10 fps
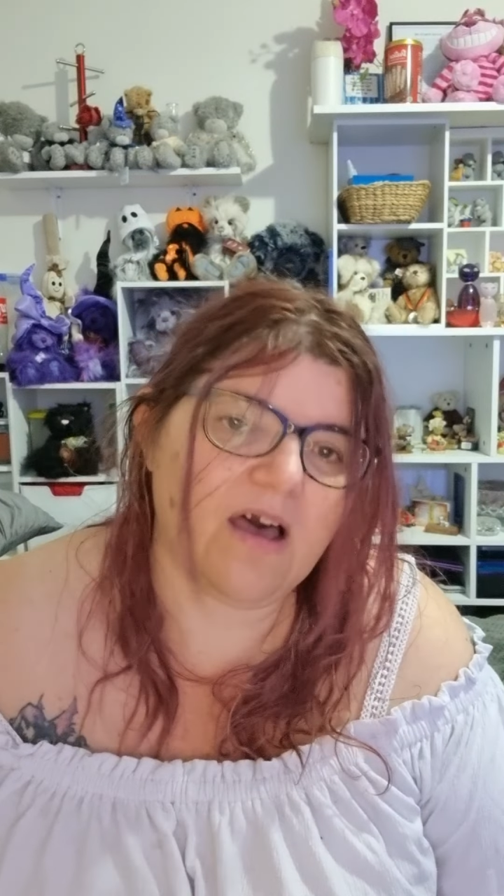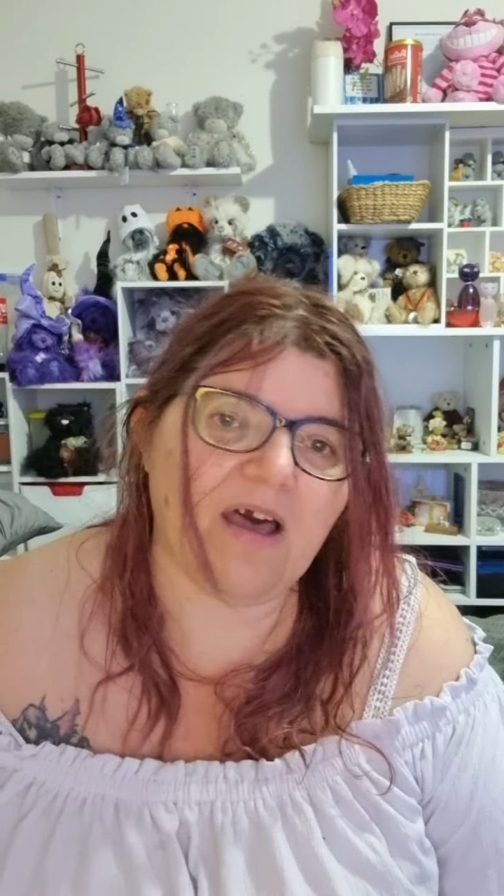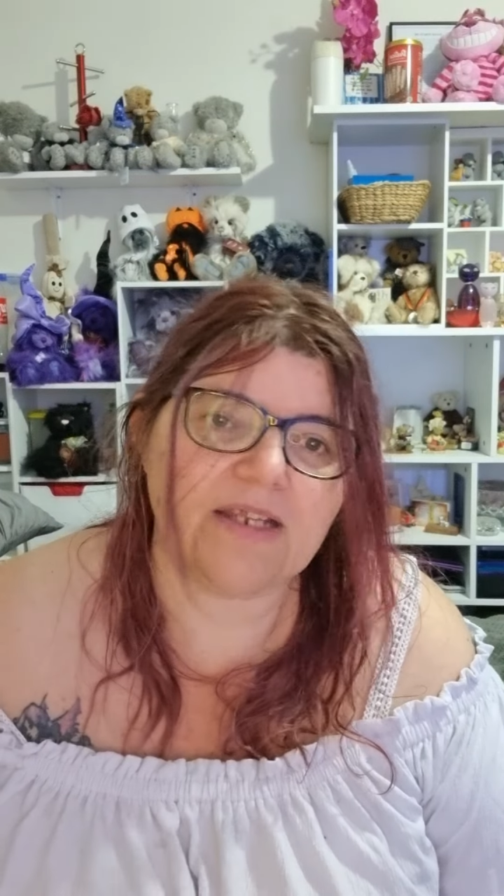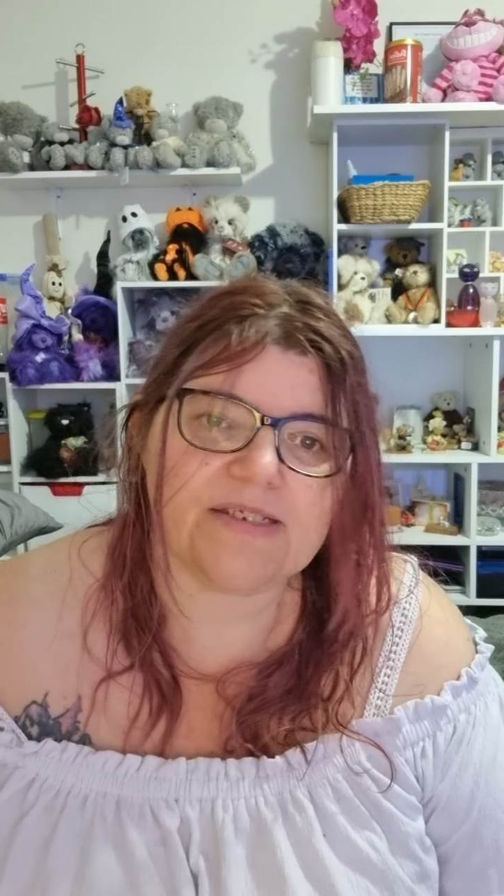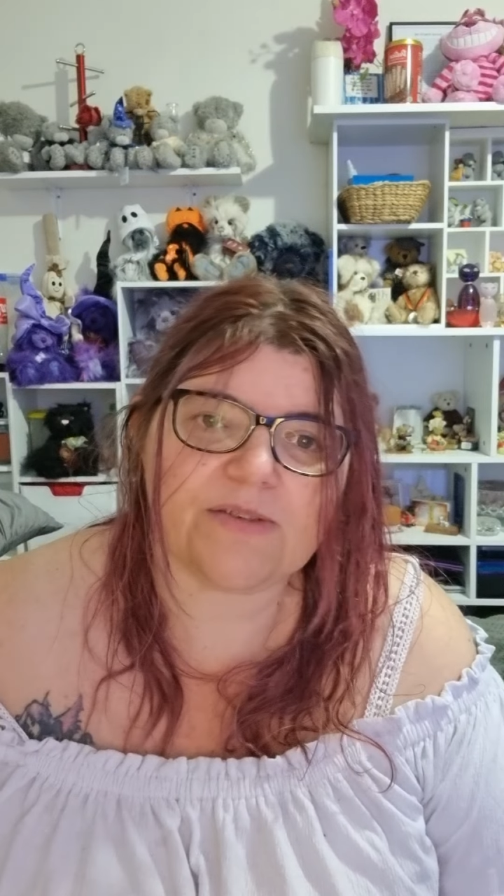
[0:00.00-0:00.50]

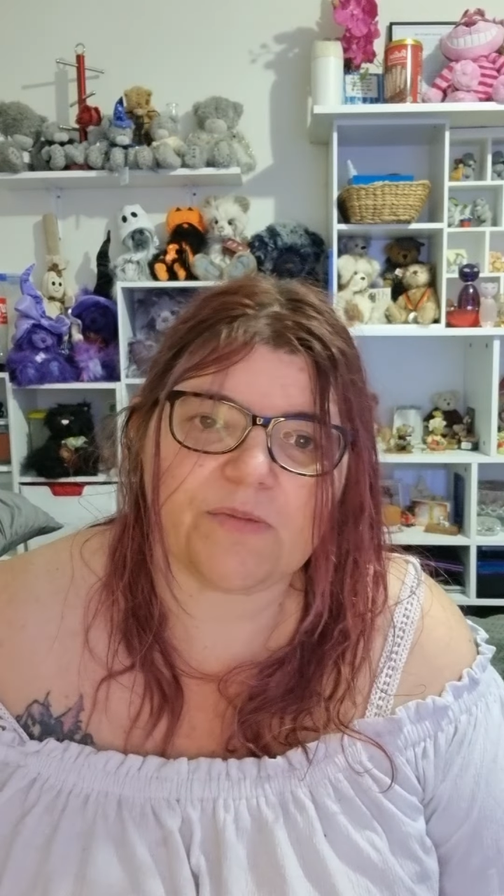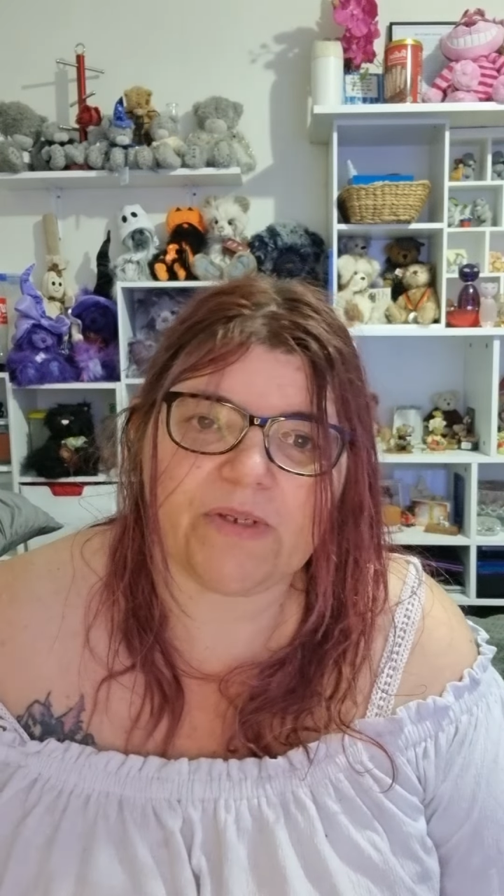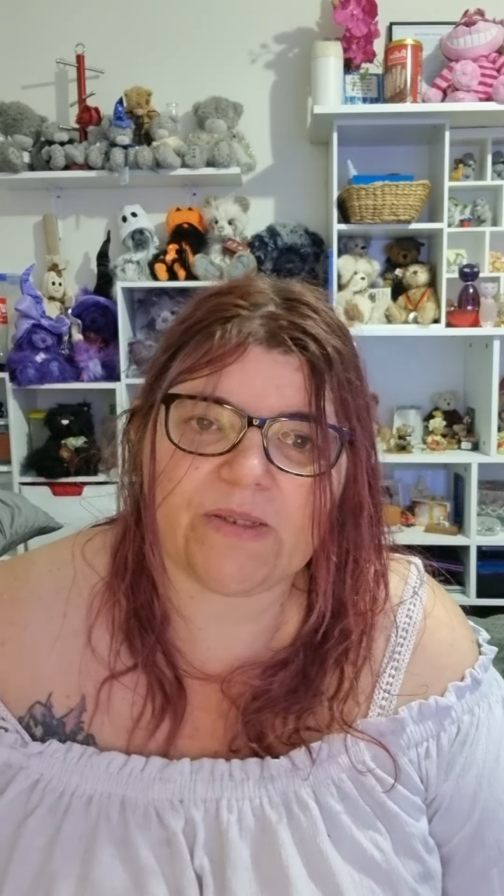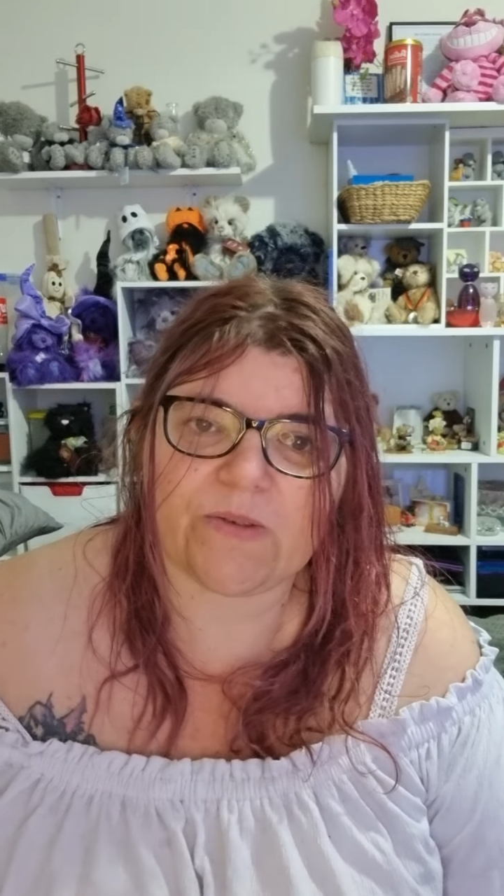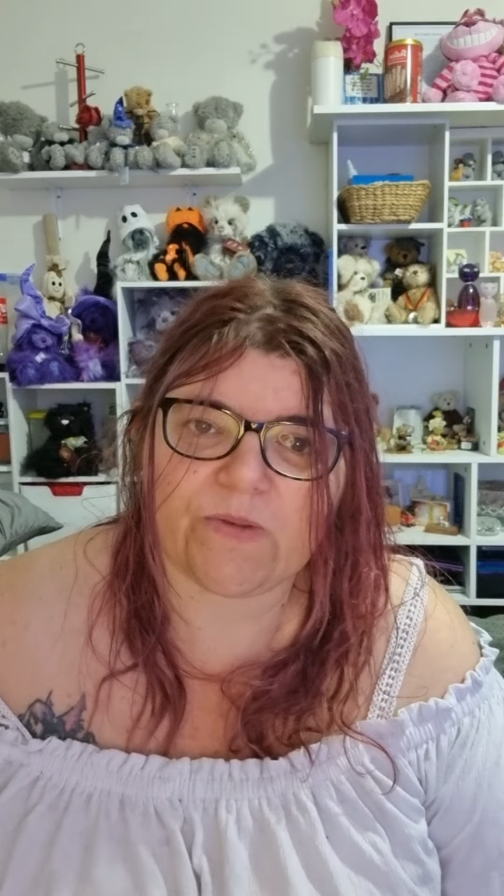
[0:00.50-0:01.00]
I just sort of
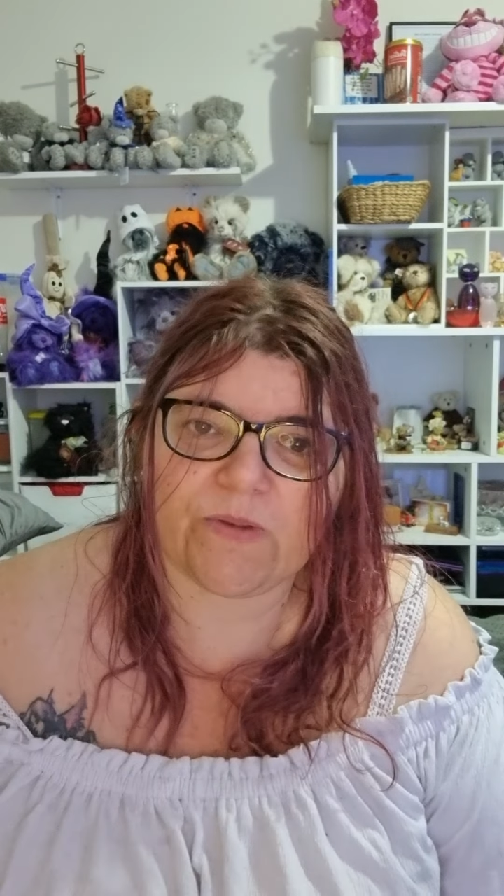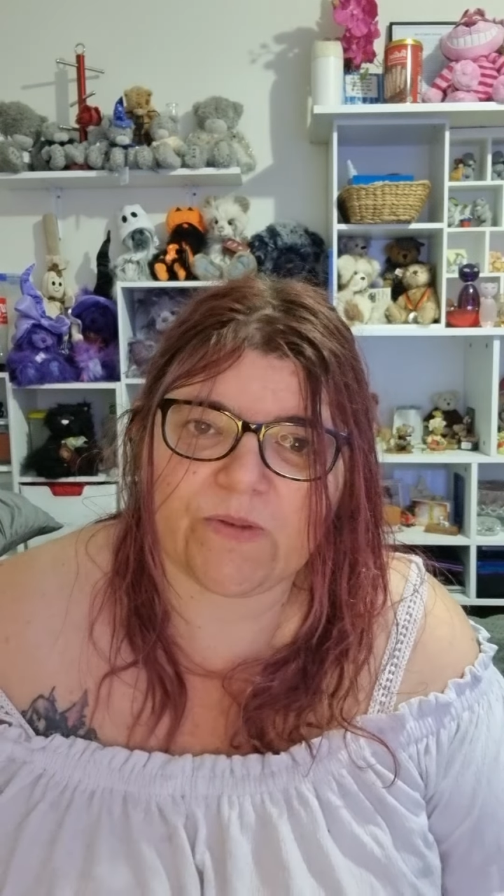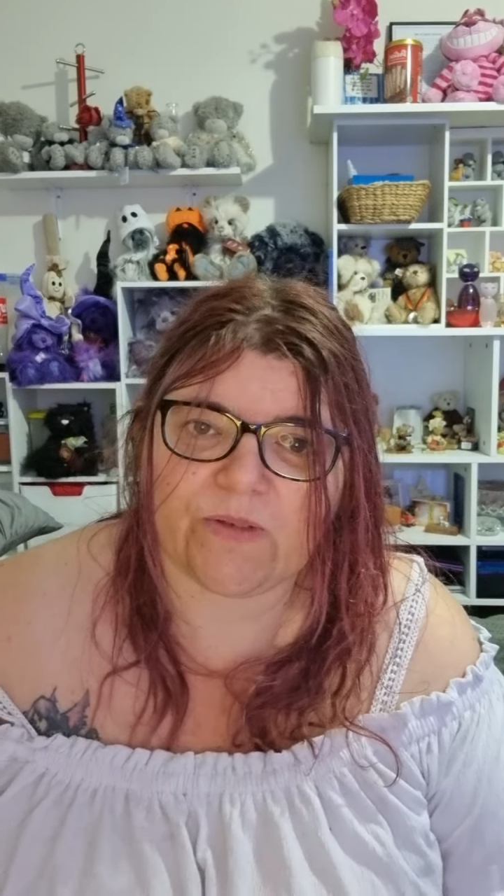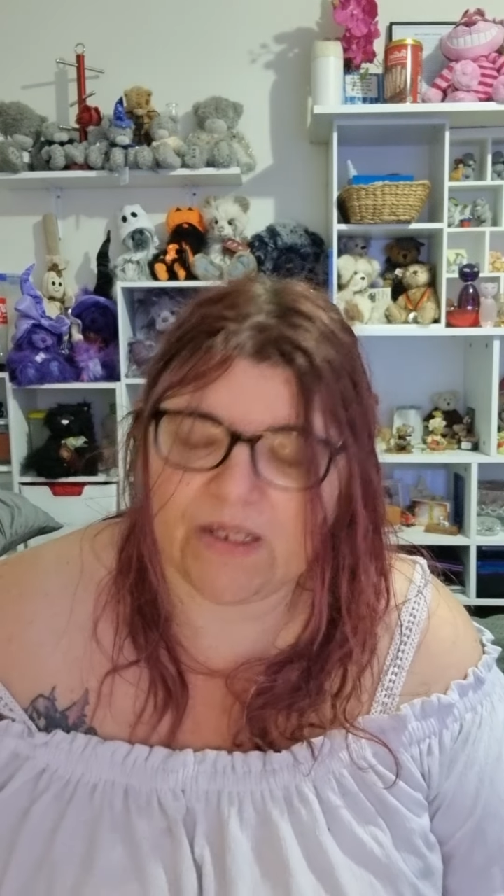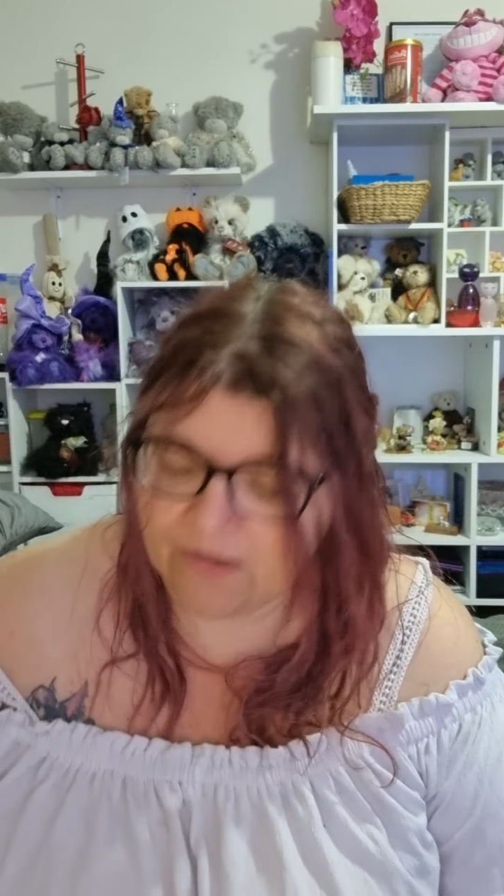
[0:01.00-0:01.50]
went
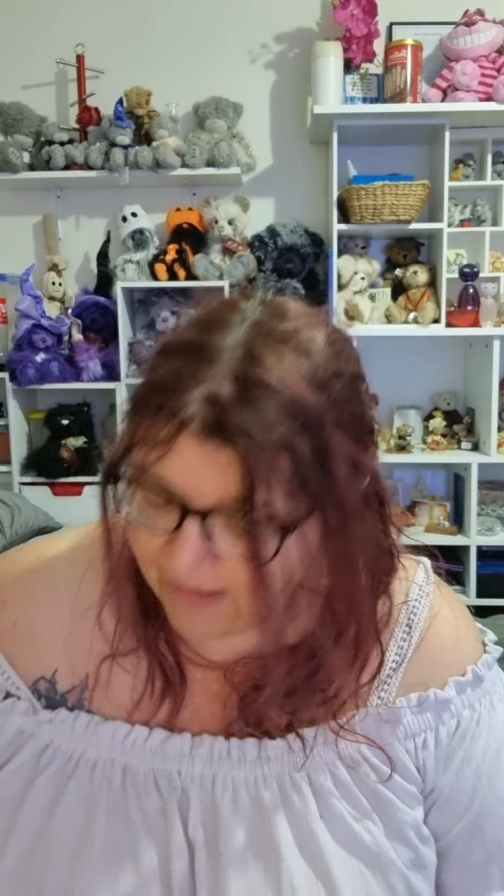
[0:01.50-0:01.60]
through and